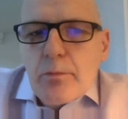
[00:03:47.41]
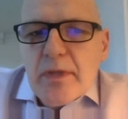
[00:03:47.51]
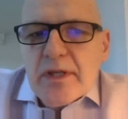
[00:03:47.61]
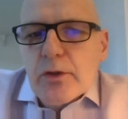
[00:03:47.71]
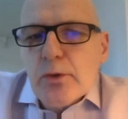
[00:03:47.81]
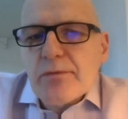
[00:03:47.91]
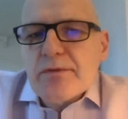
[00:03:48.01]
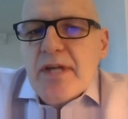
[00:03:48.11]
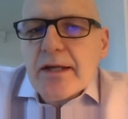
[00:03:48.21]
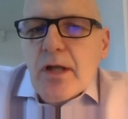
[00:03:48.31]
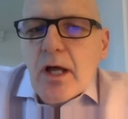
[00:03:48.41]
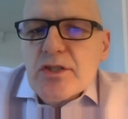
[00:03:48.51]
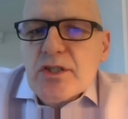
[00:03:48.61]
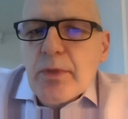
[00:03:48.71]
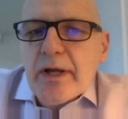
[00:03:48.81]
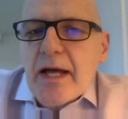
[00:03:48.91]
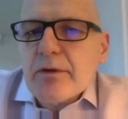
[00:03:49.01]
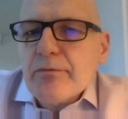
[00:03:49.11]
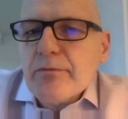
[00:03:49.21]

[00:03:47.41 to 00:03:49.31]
making use of technology by having